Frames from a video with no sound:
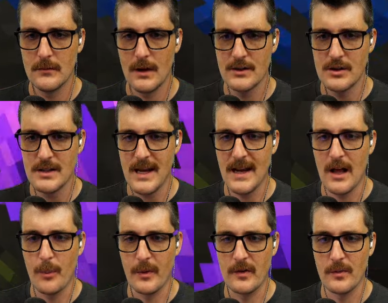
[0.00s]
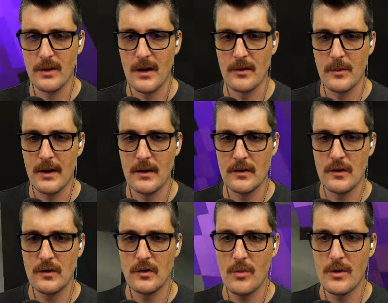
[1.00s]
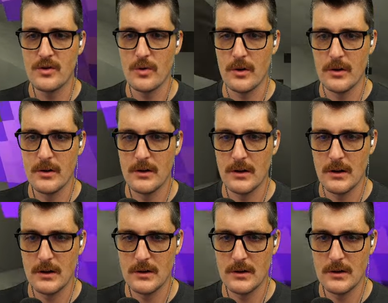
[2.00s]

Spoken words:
Just can't help it sometimes, man. It's just so much ore, you know?